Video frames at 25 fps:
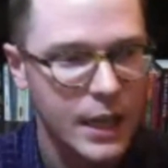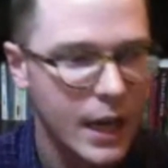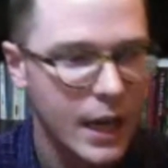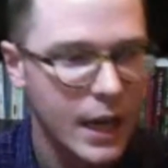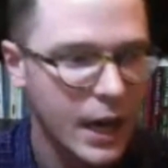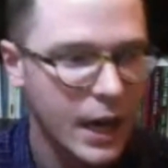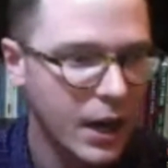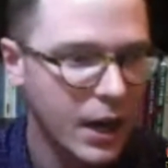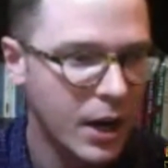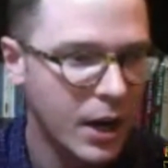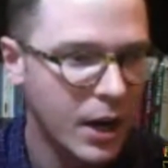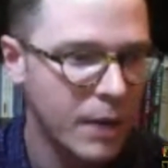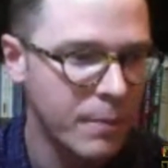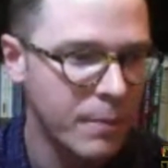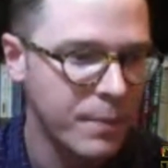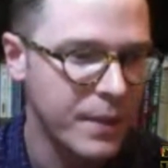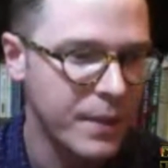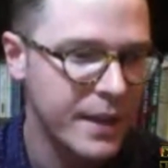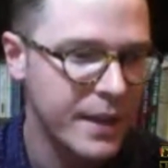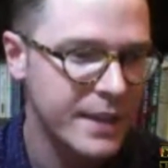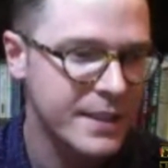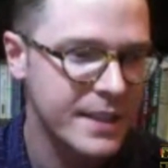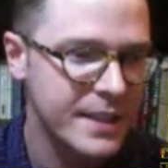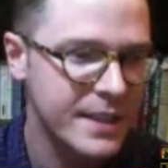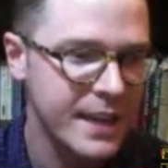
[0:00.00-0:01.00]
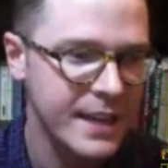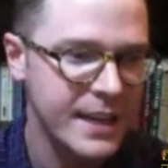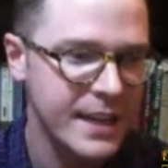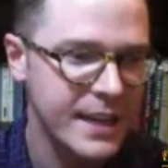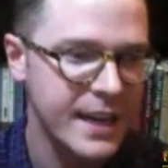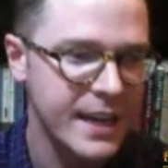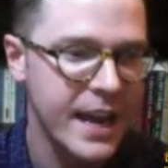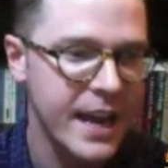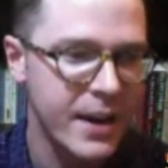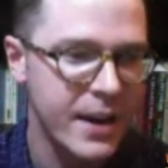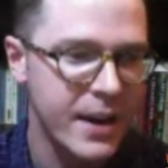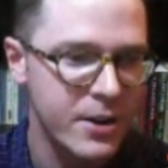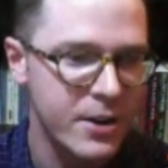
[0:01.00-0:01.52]
Um, it's that kind
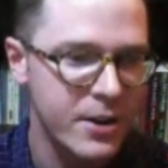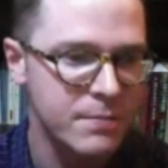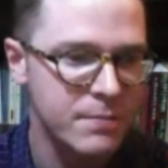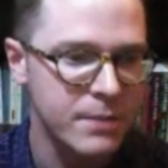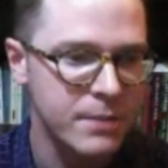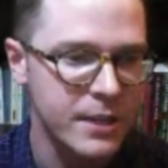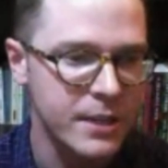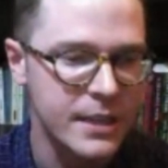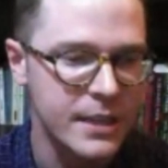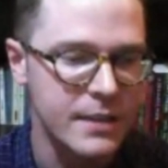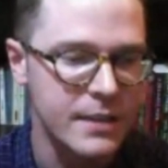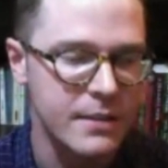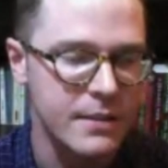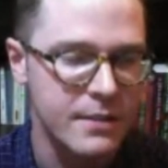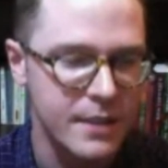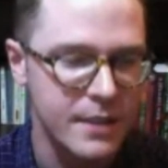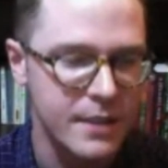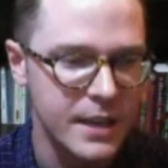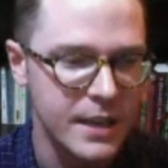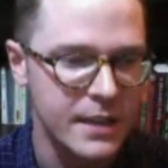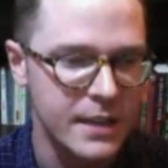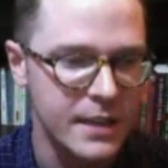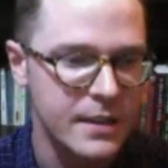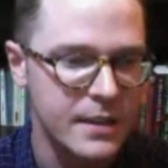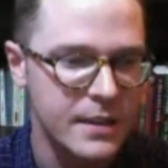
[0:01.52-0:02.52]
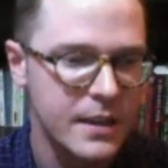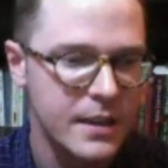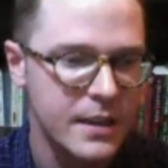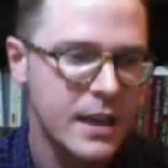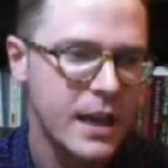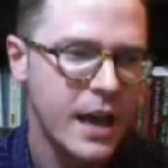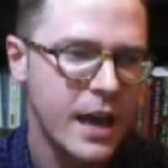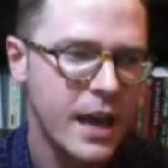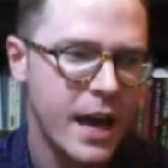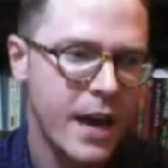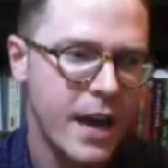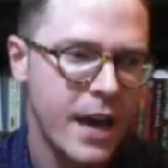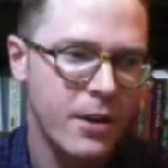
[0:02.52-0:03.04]
of hair splitting thing
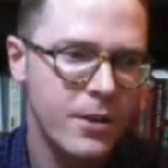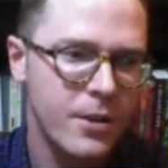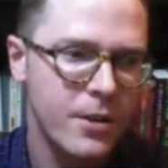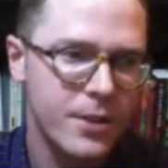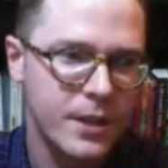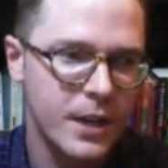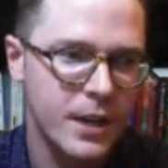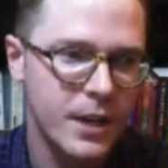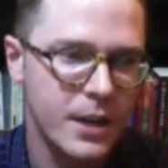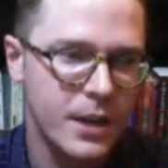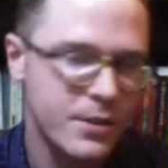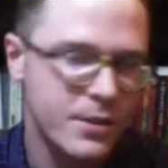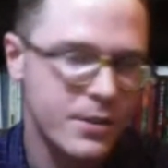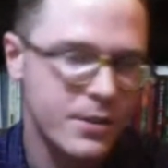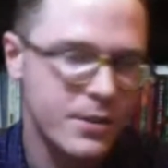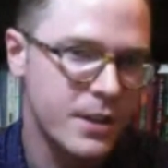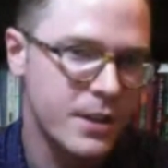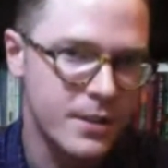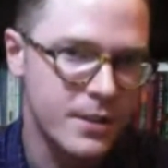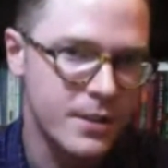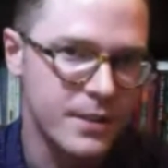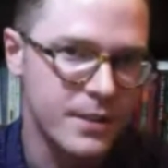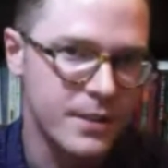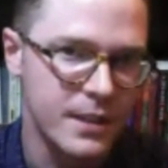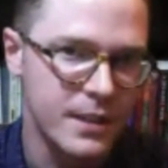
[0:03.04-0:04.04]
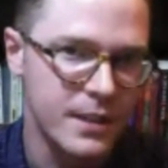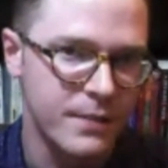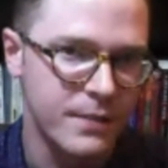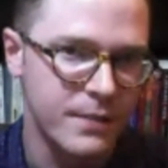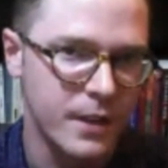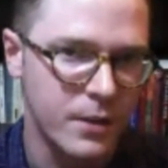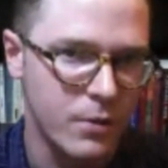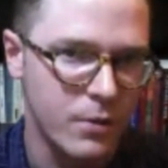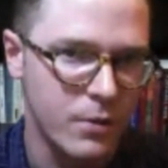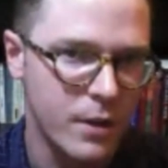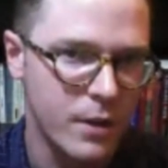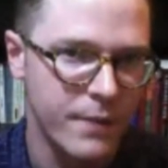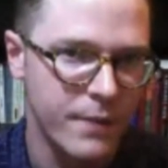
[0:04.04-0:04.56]
and all the contradictions that I find
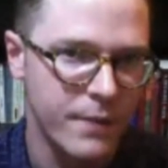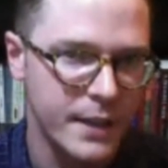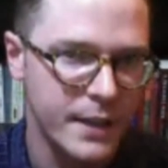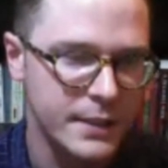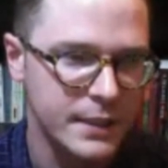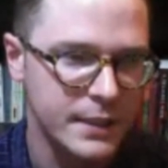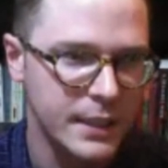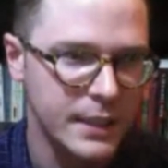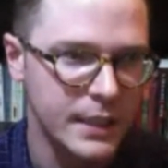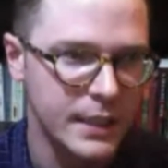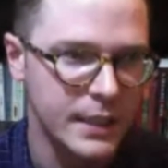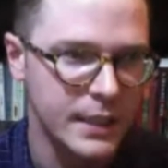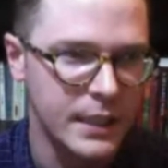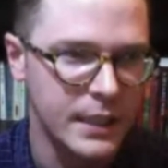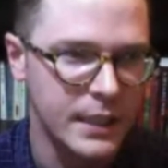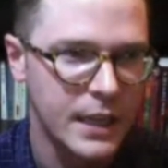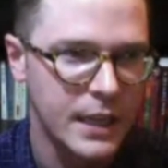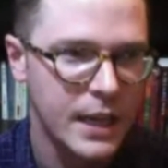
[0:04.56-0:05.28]
quite fascinating.